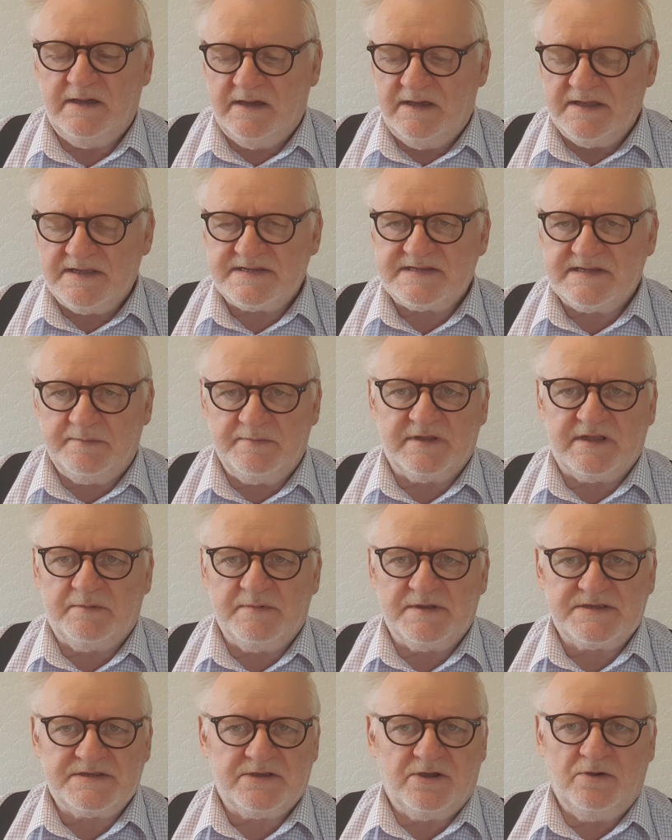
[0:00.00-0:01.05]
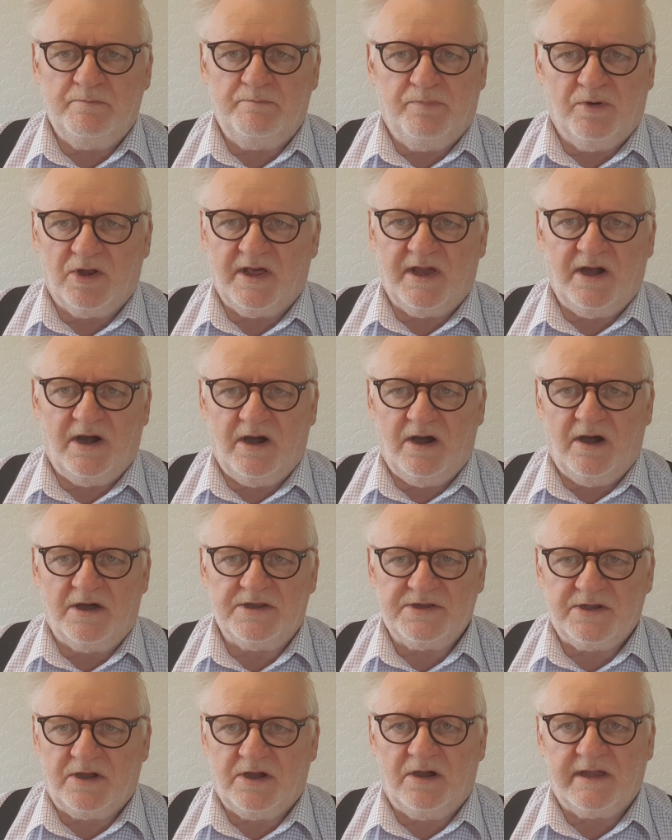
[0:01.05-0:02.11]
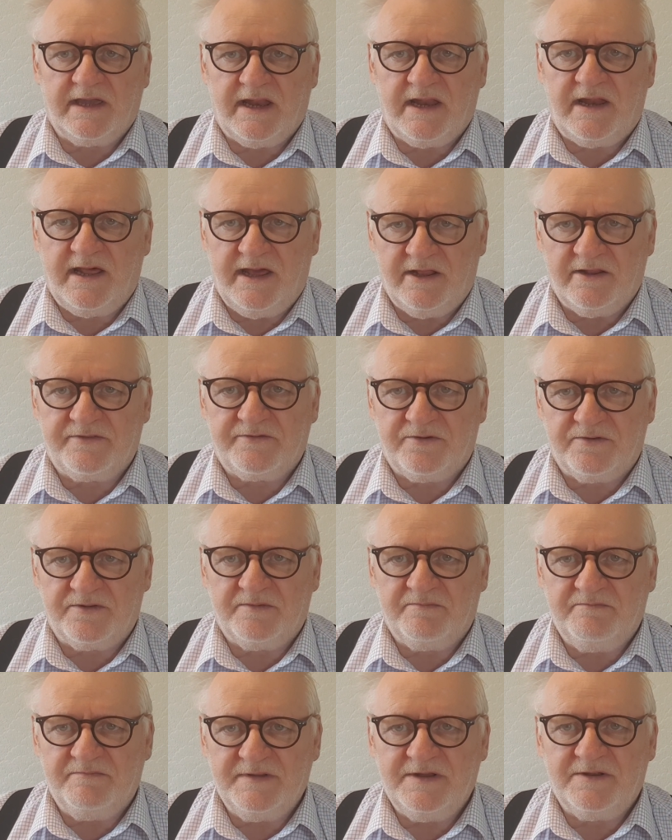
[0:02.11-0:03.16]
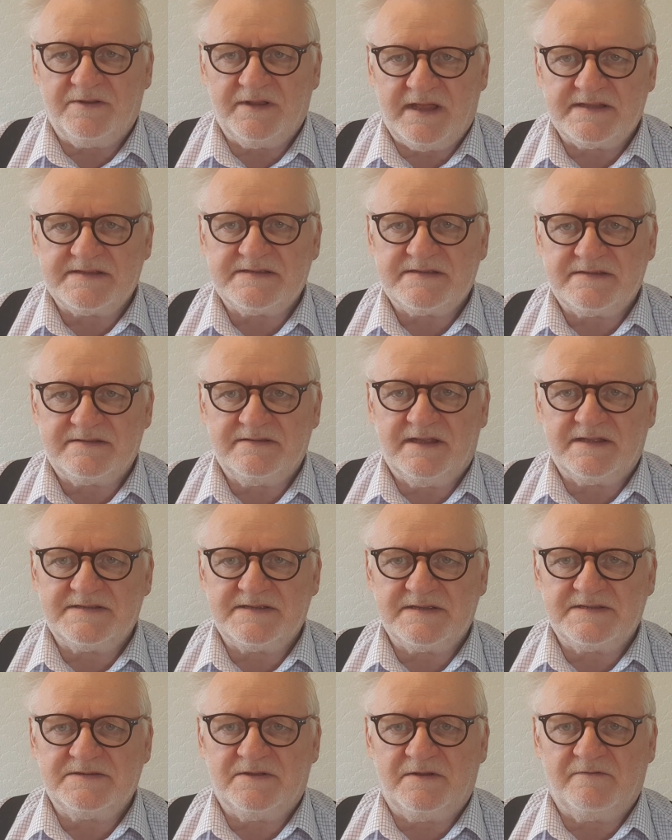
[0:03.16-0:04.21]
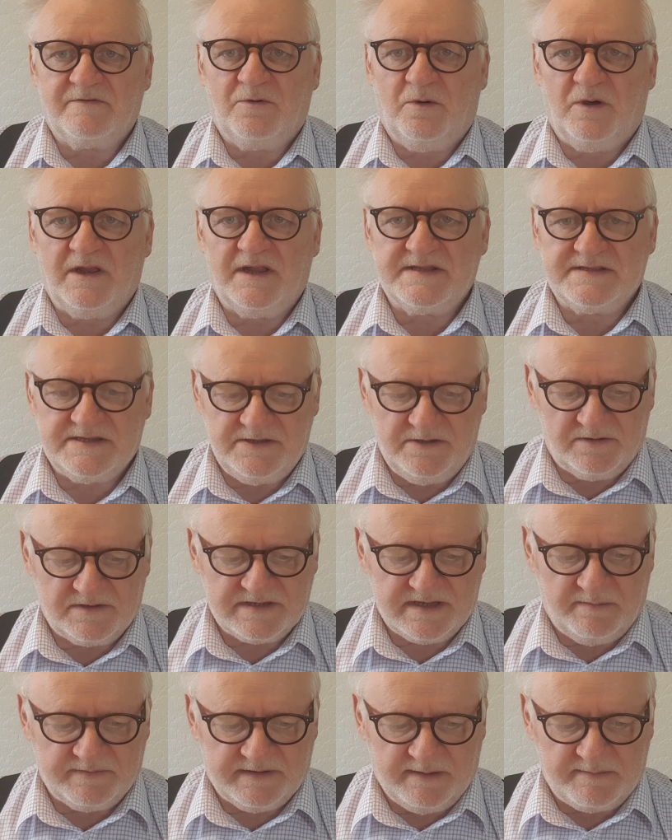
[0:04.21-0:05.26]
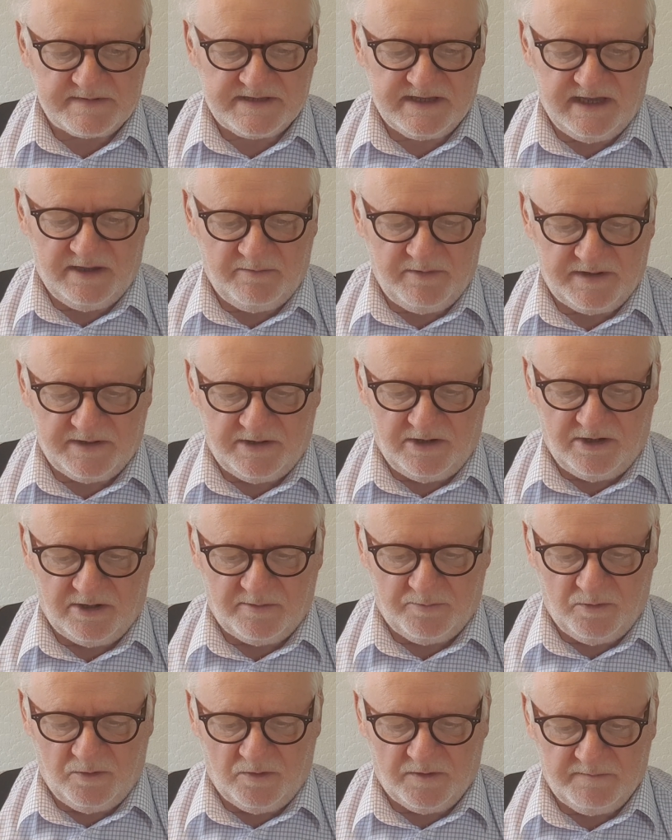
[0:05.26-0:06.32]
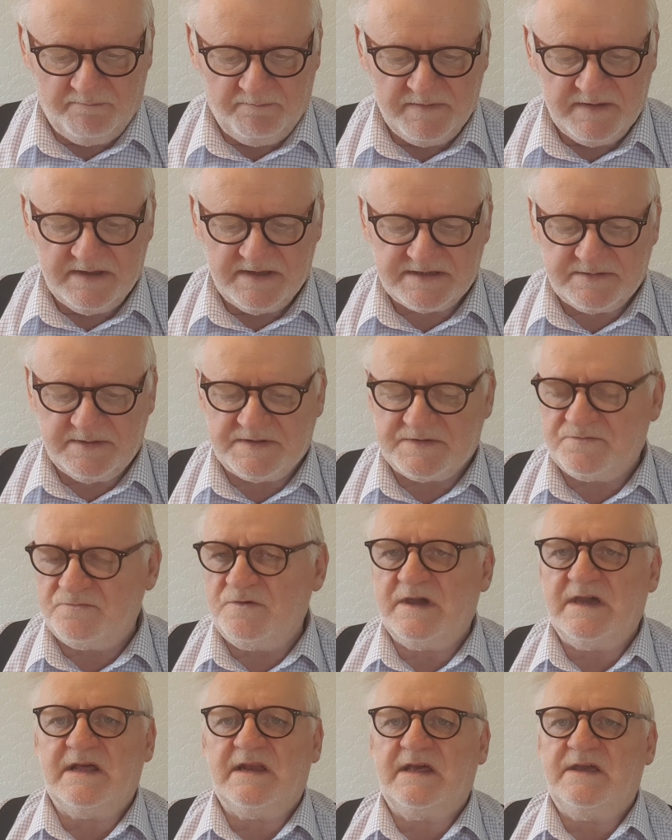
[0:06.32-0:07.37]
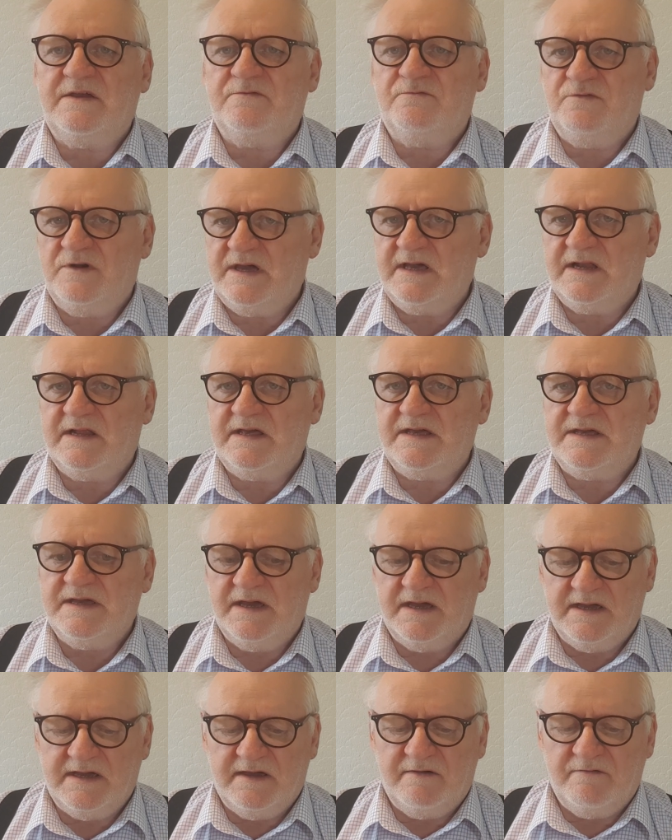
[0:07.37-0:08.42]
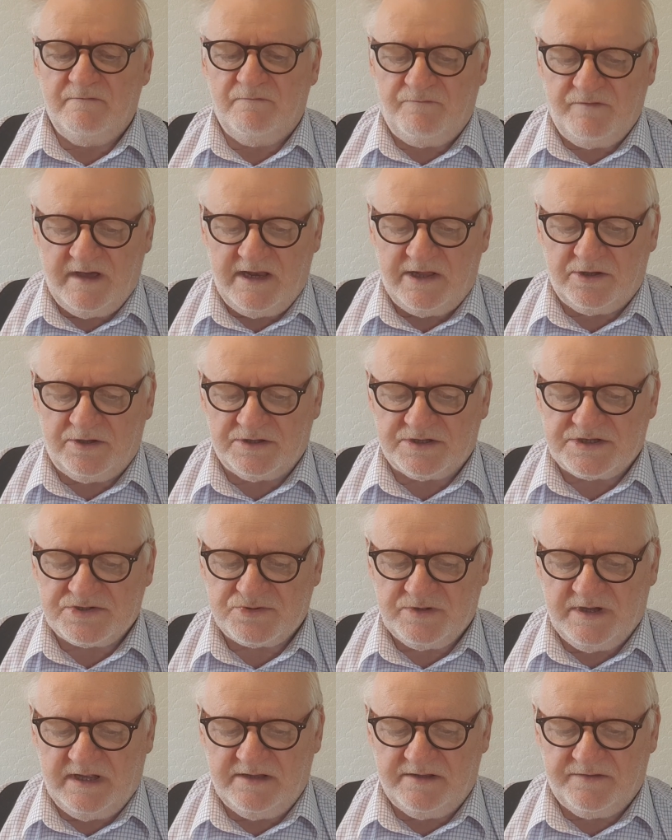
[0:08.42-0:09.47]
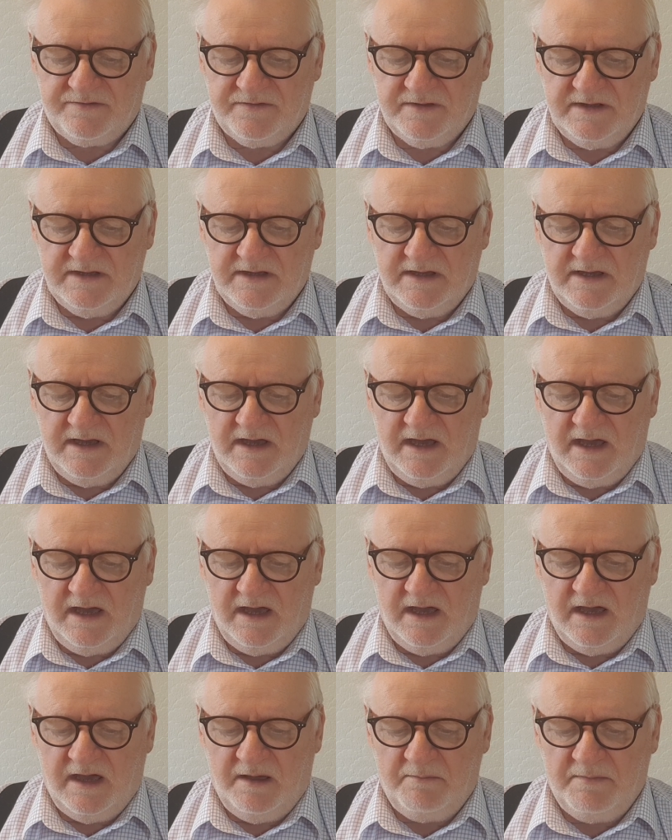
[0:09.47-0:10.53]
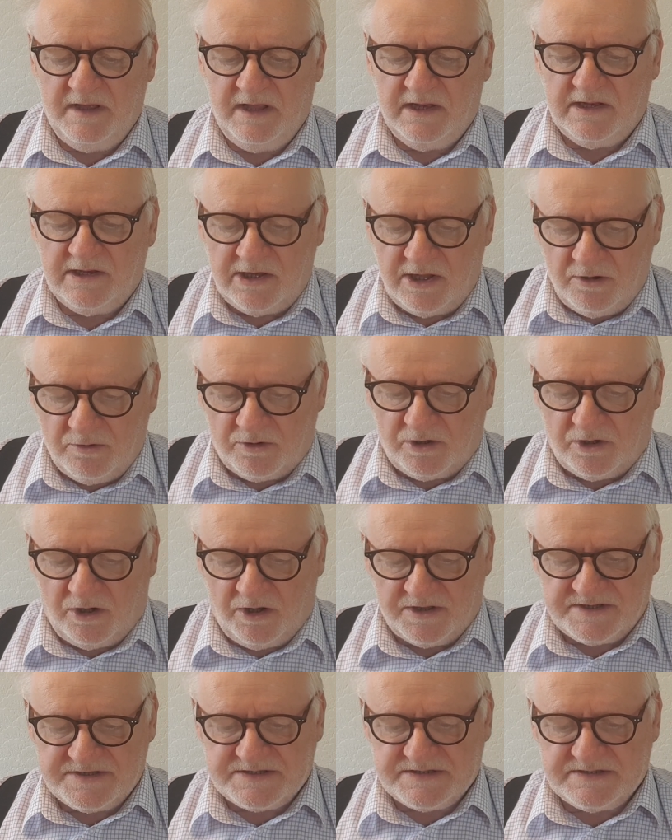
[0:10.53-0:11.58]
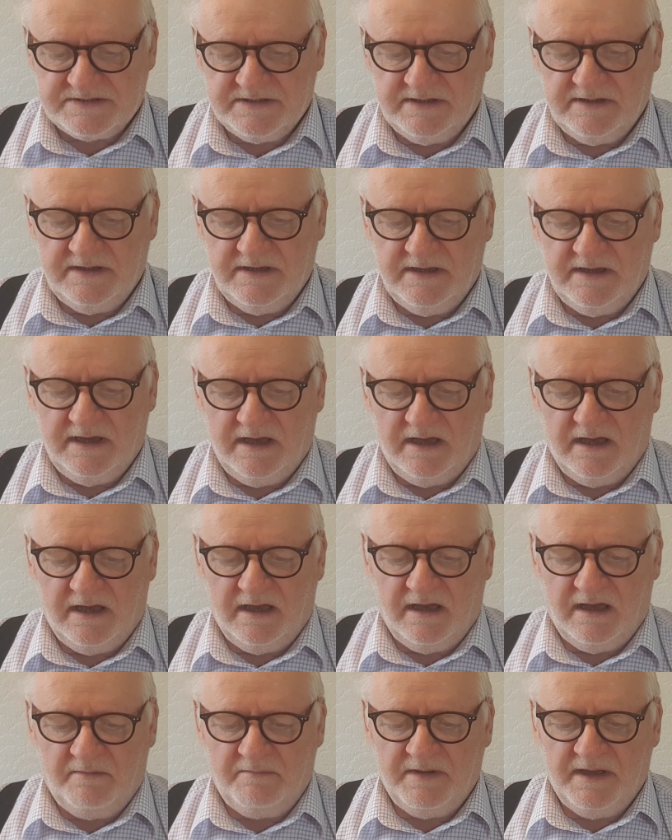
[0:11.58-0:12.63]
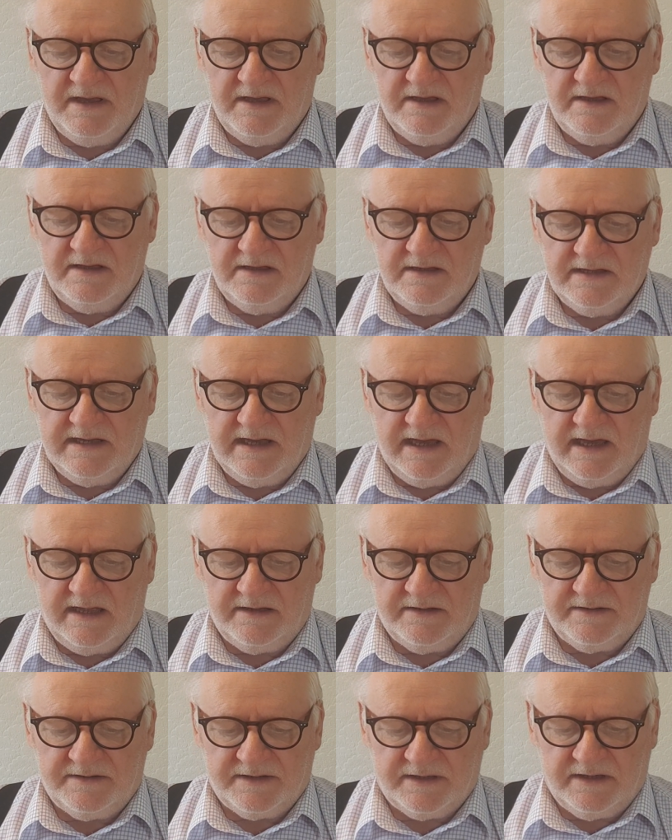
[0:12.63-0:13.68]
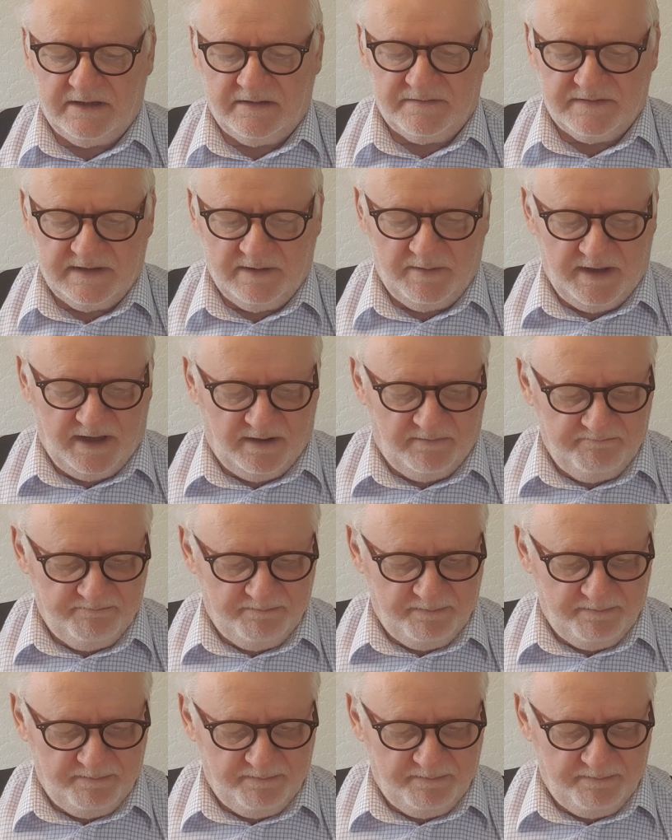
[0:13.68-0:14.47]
Some of them are so bullet hard you can't get a nail through them. You know, that's the sort of quality you sometimes get with hardboard. So it's really, really very good strength, low cost, and there we are.